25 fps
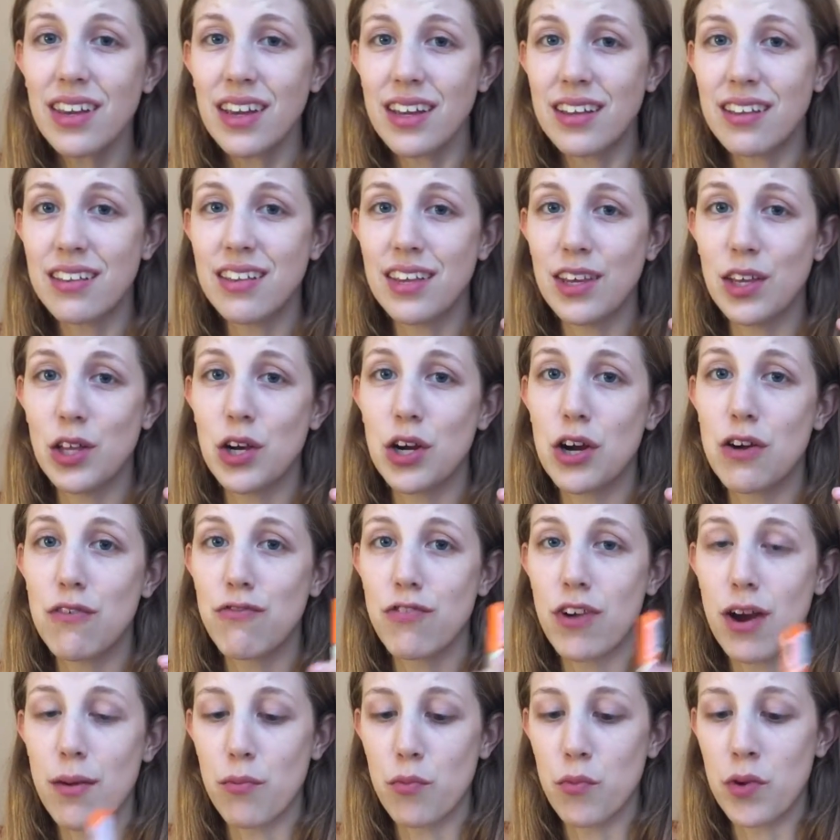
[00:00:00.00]

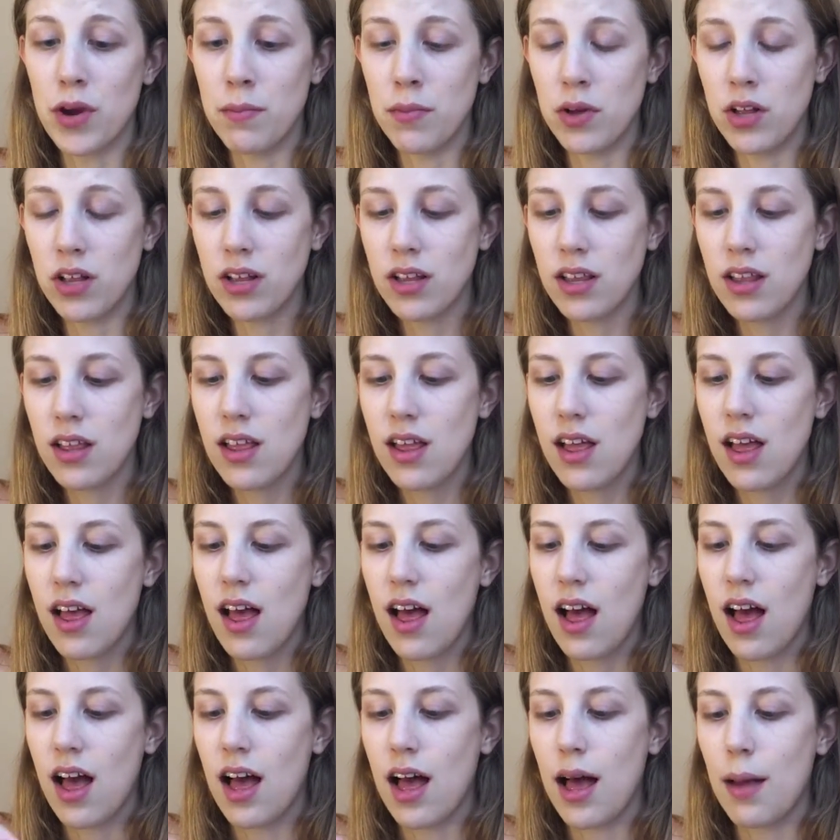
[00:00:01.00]
concealer from Rimmel.
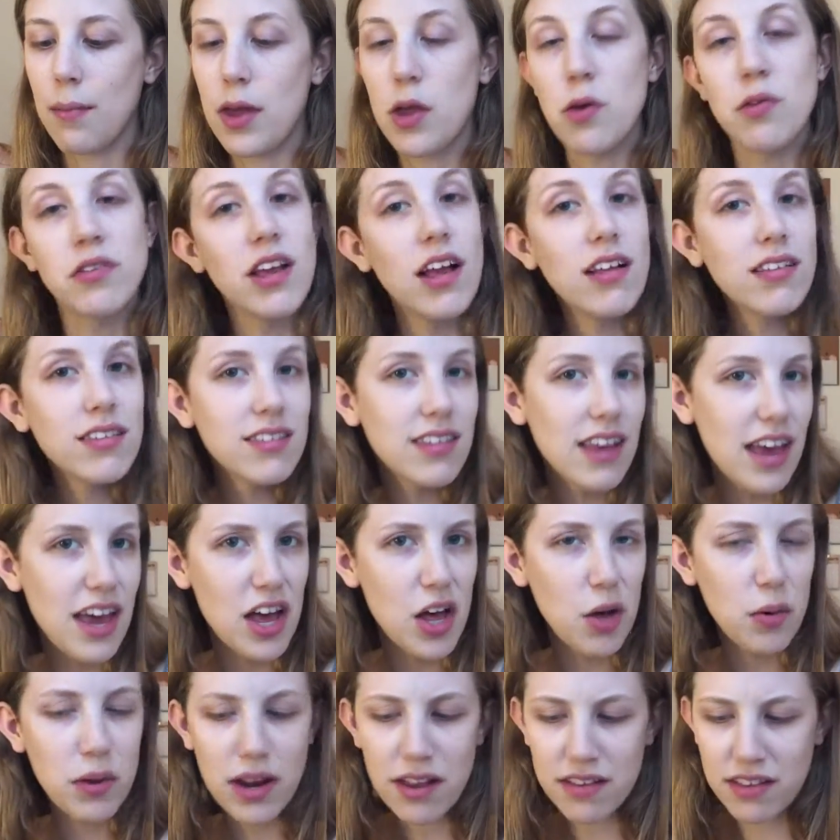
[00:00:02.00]
It was on
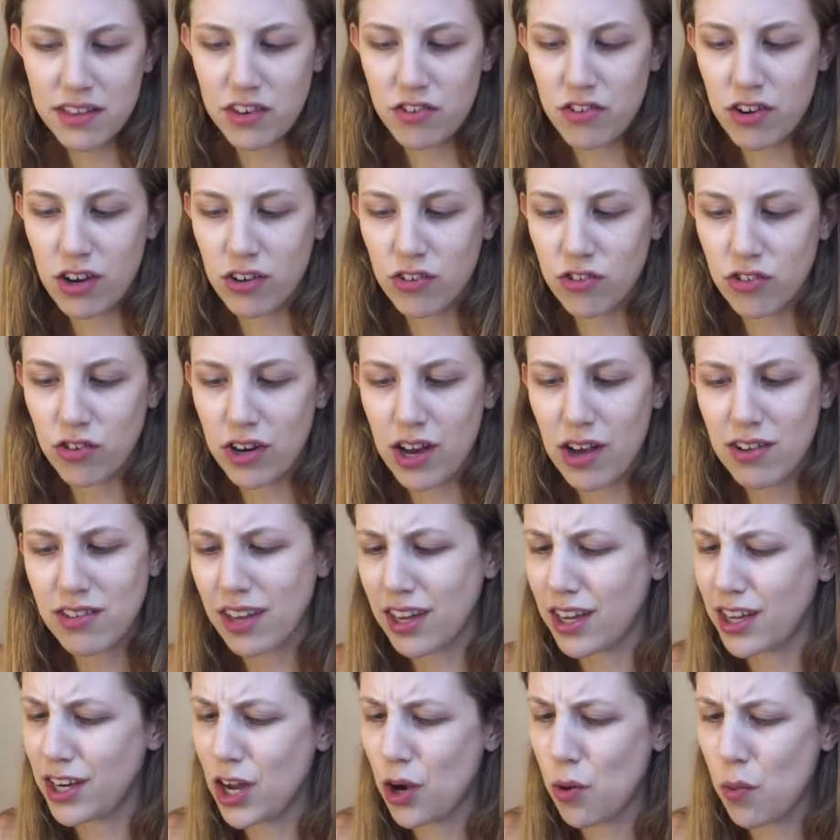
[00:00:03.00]
sale when I was at the drugstore, and
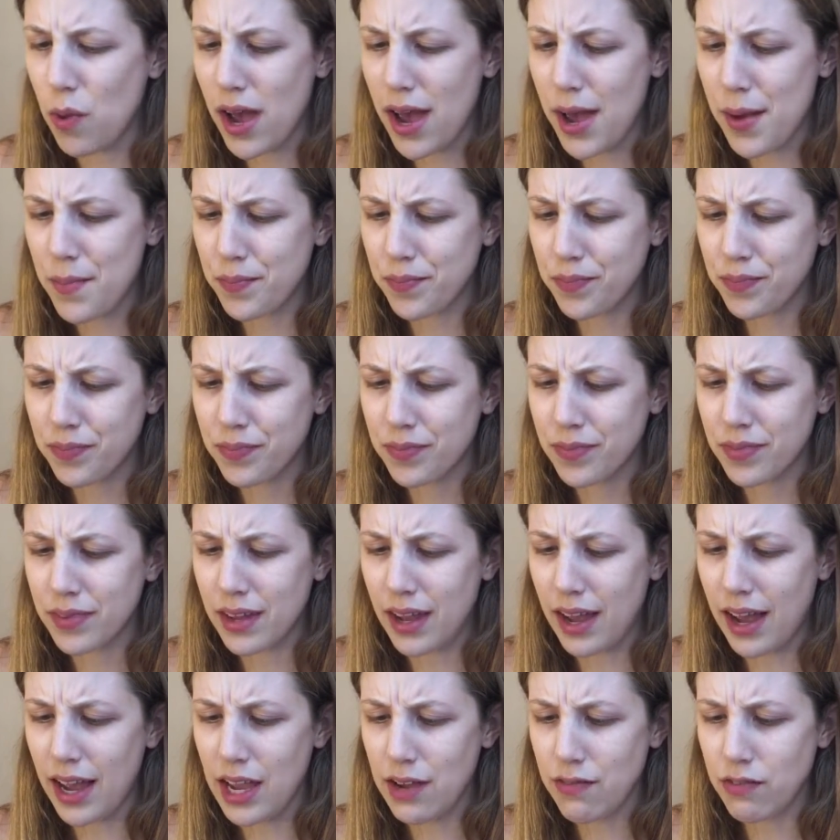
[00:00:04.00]
I was like, you know what?
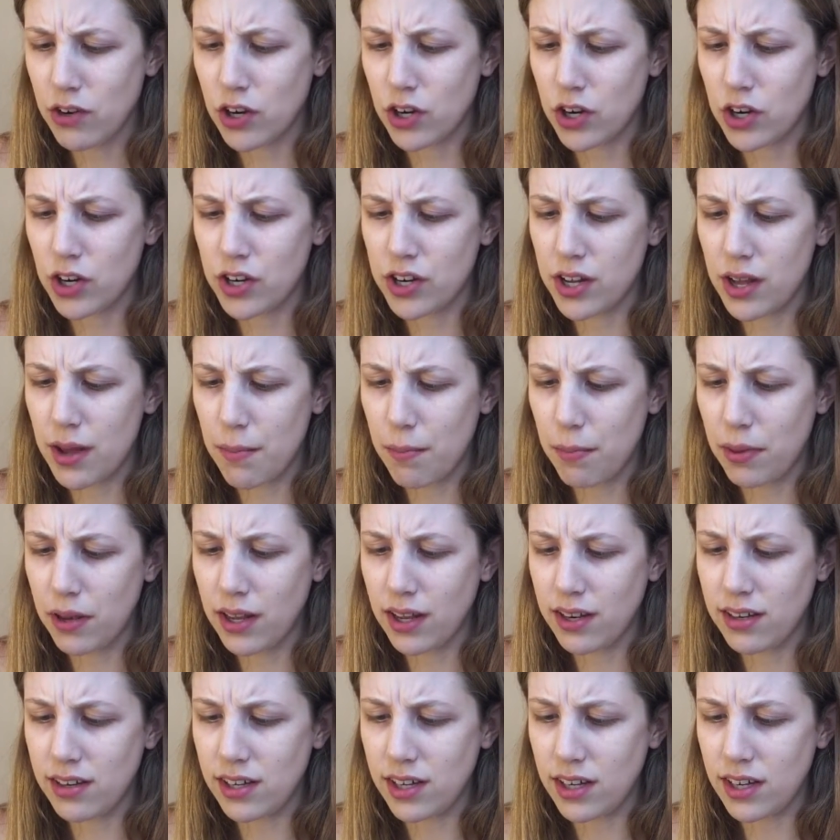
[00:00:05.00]
I have heard
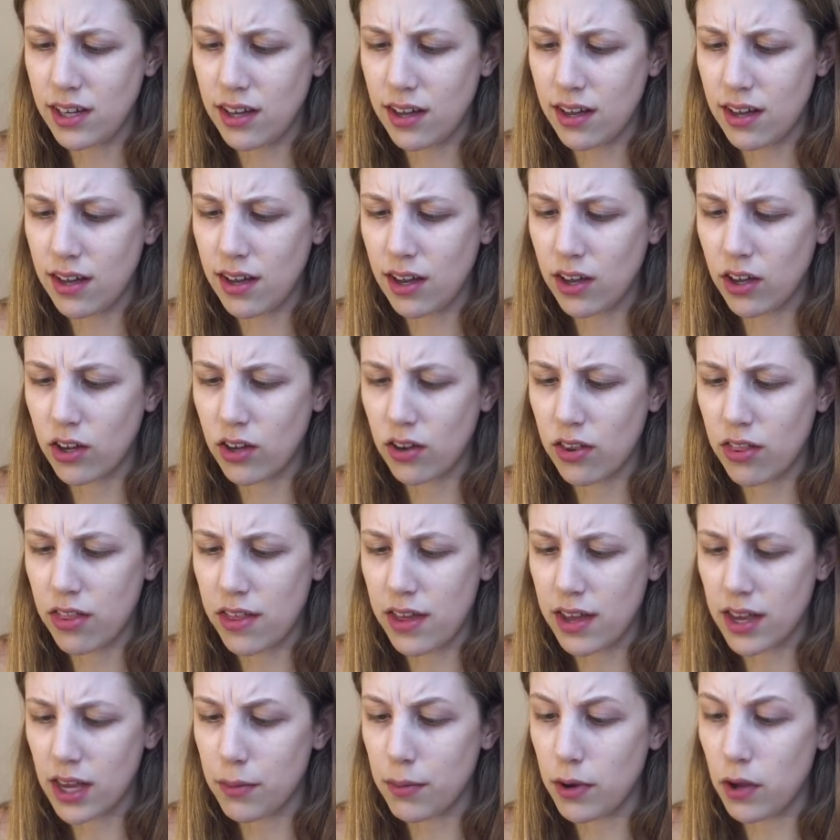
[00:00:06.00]
plenty a
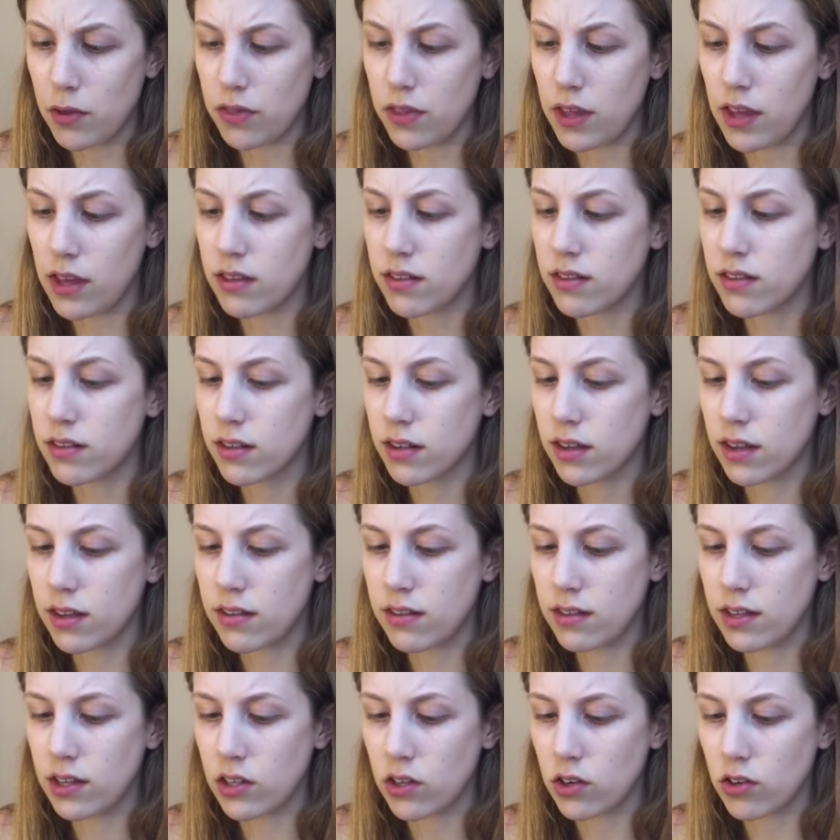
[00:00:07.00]
good thing about this
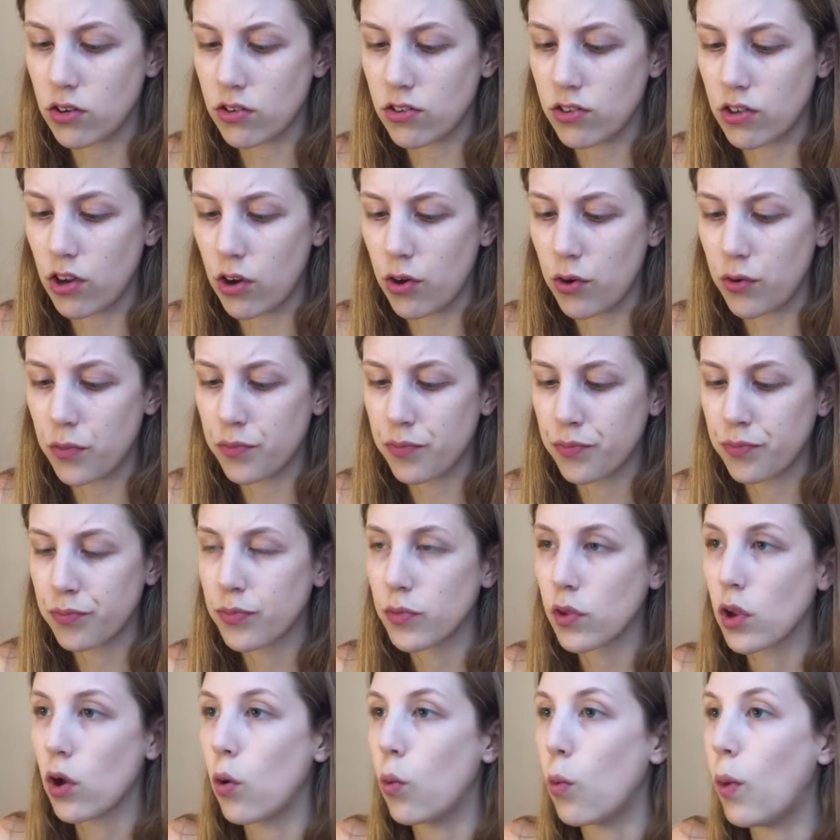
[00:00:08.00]
concealer, so
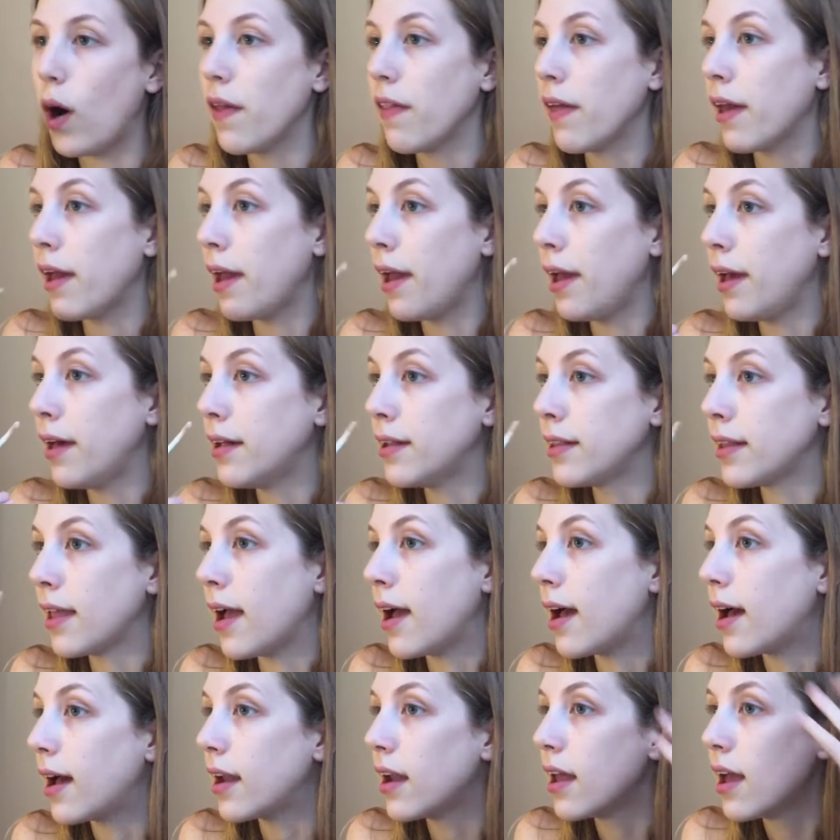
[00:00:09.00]
why the hell
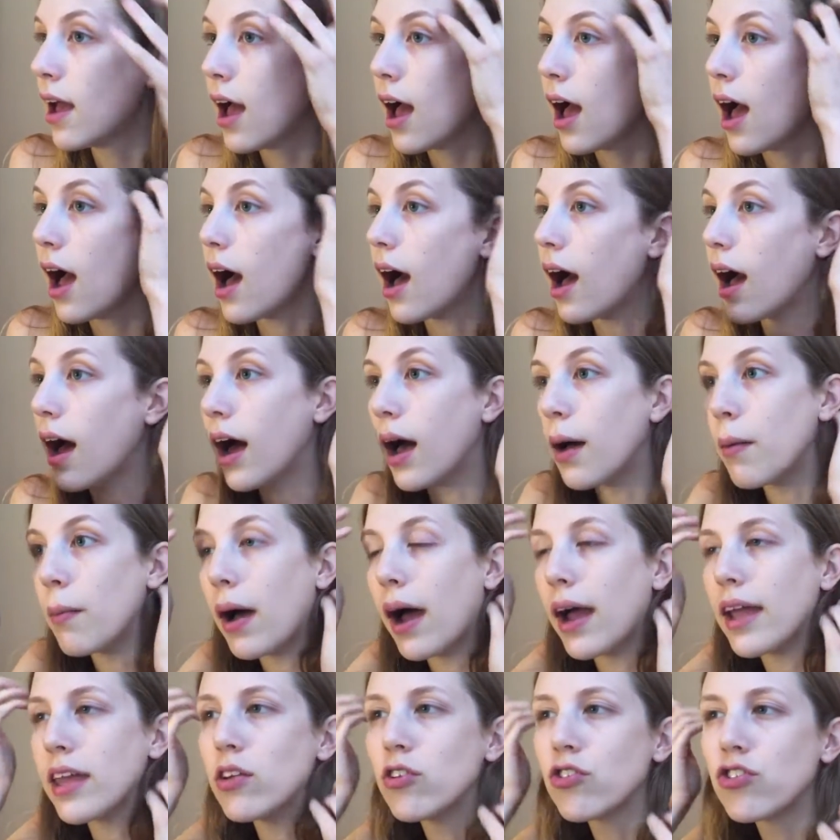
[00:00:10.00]
not?
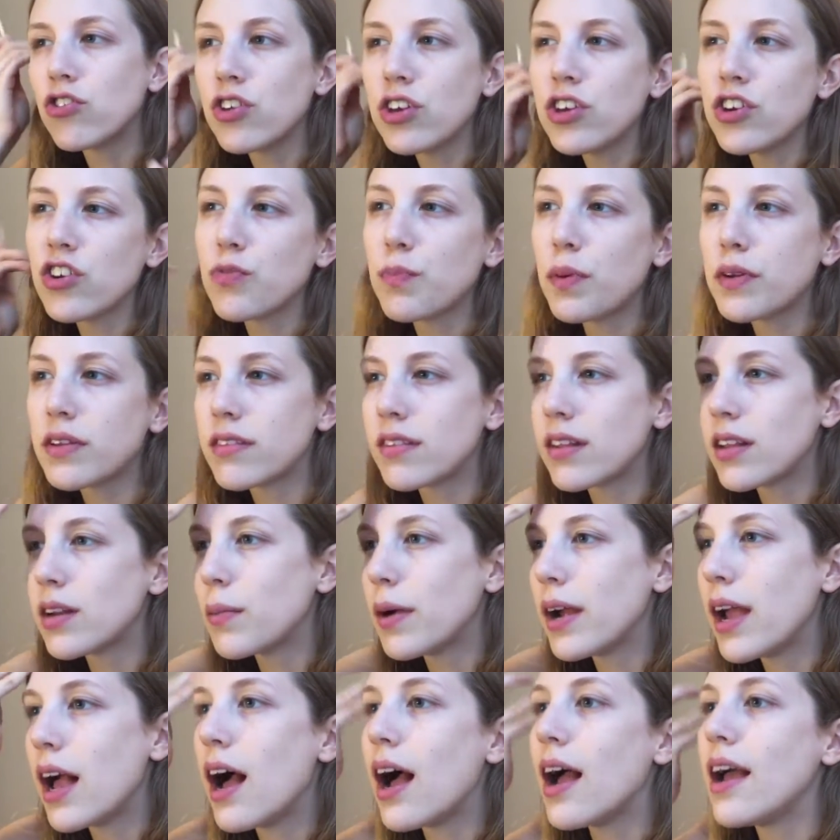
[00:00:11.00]
I usually just put this
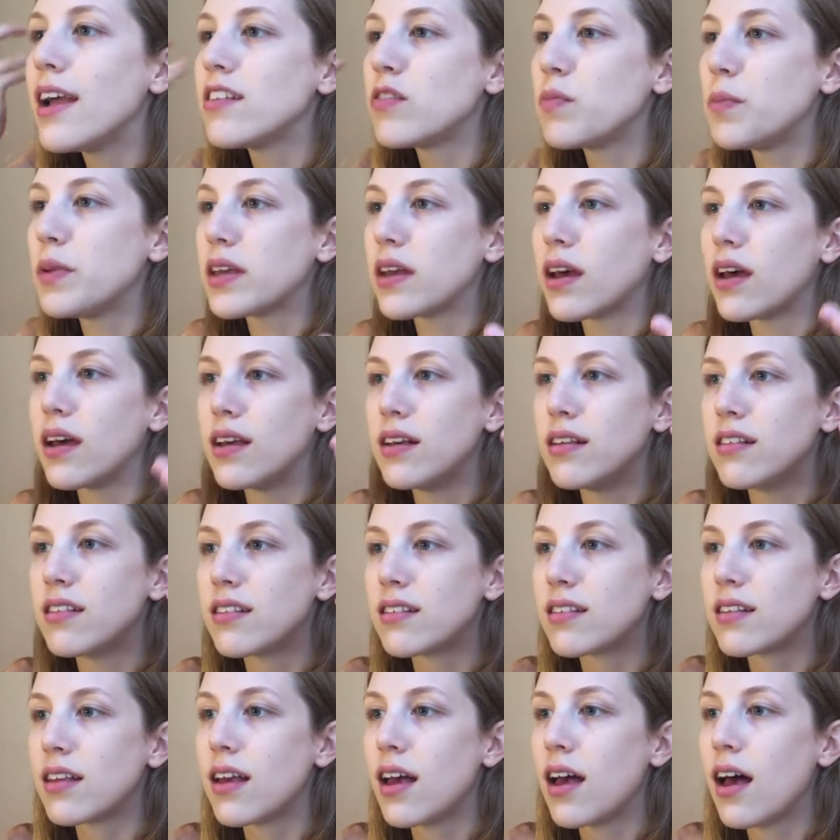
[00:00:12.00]
under my eyes
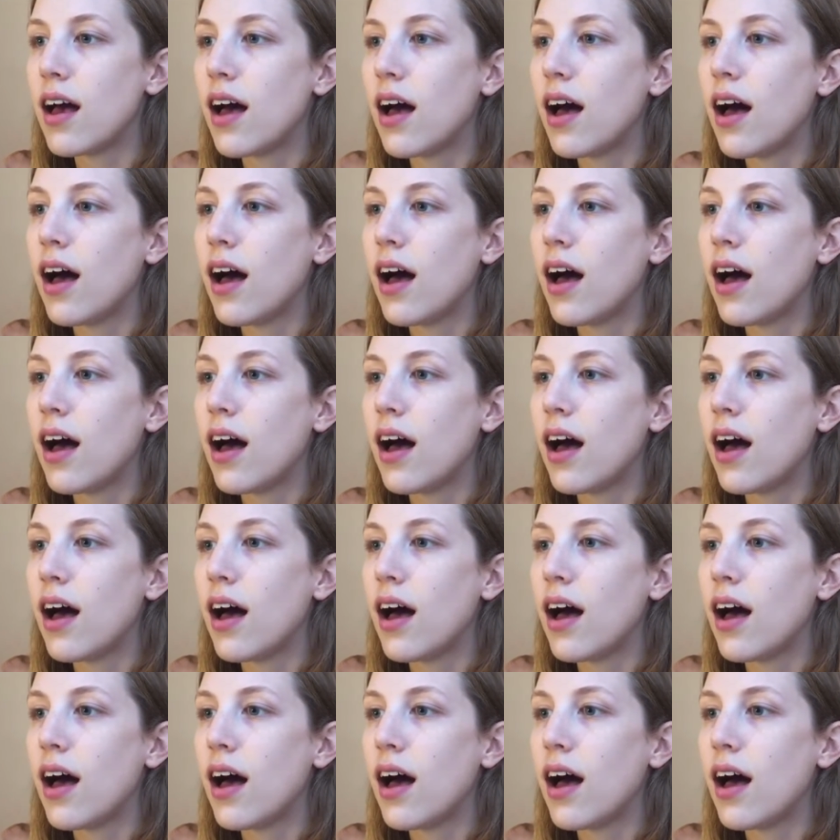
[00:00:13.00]
because